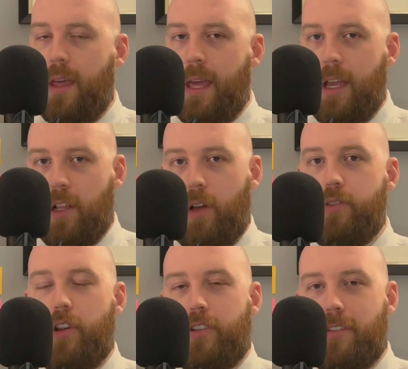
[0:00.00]

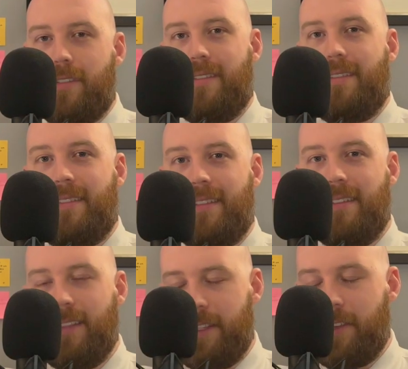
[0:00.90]
enclosures.
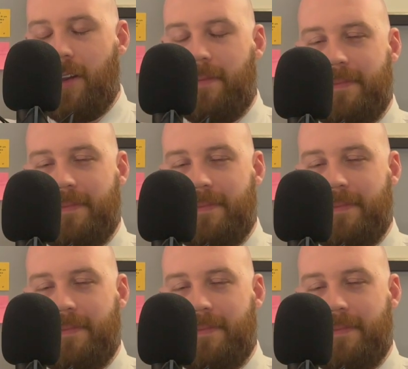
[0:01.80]
Let's go.